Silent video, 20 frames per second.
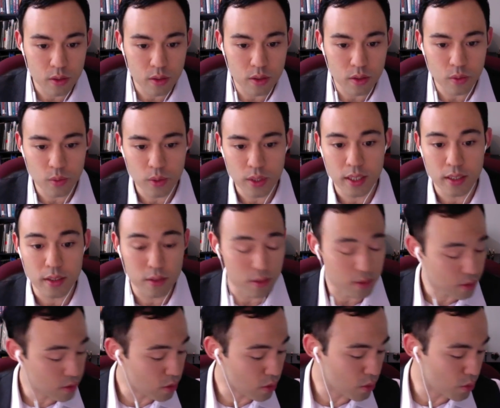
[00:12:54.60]
we need a
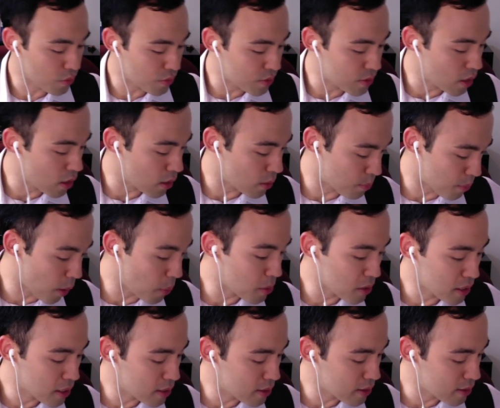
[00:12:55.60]
circle, bubble
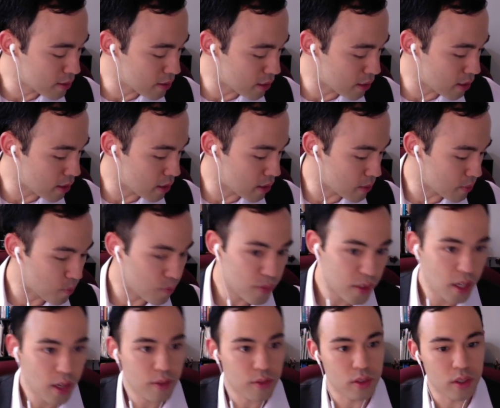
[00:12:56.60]
in D,
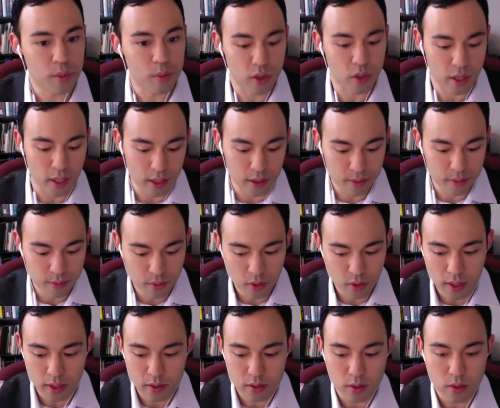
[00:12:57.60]
number 8. All
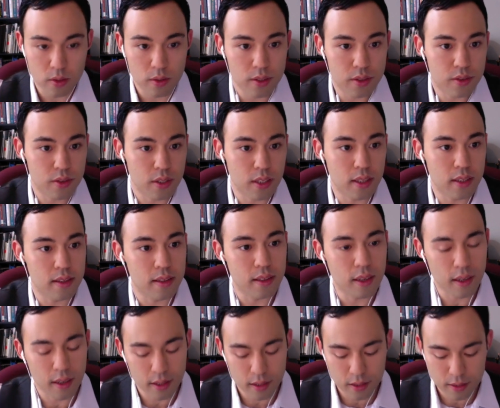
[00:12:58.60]
right, so let's look at
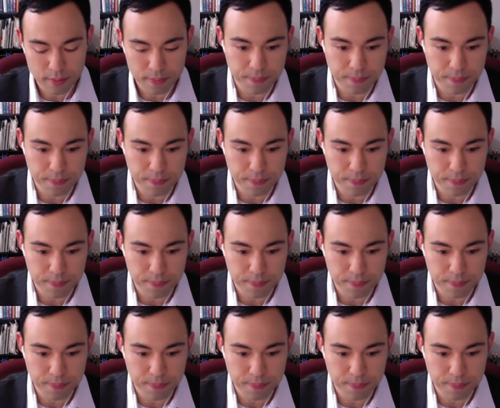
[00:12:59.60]
9.